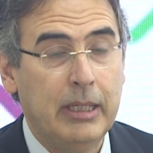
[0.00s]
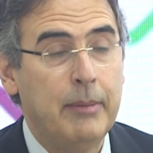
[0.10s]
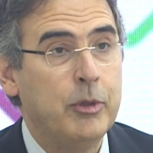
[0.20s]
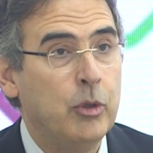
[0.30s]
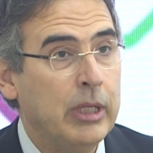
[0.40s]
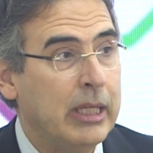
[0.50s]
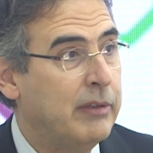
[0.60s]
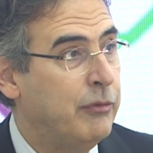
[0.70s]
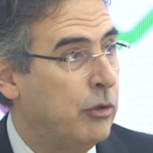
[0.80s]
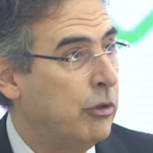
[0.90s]
and I'm calling
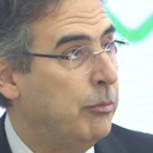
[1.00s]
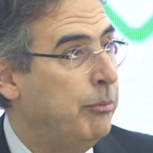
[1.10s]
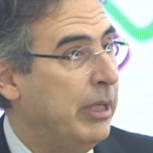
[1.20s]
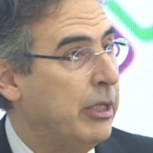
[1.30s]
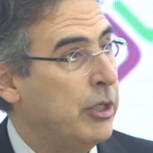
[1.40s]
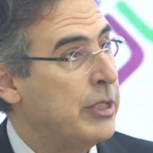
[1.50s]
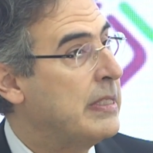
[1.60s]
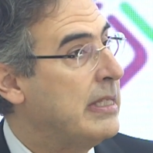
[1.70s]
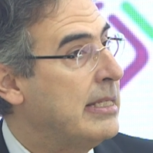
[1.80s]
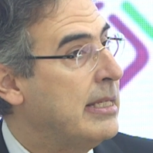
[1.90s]
it forum
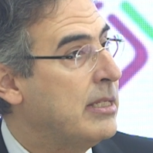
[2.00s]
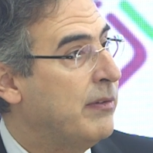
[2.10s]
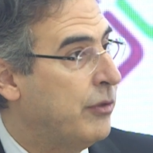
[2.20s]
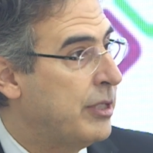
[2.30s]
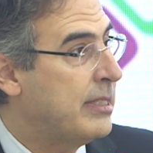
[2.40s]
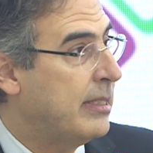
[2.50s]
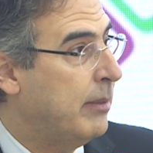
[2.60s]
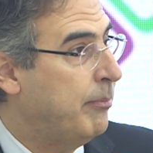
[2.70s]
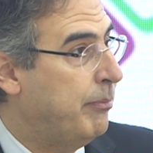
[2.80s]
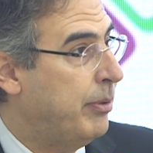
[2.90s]
because this is the first
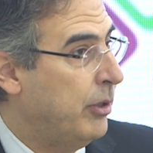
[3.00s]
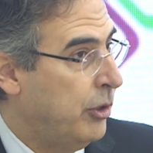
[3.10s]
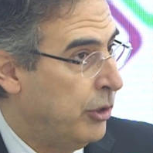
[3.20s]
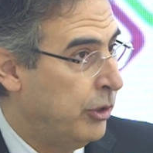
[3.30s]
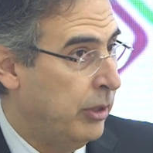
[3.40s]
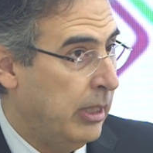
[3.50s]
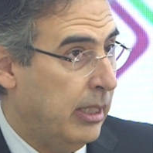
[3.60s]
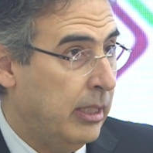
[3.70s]
step on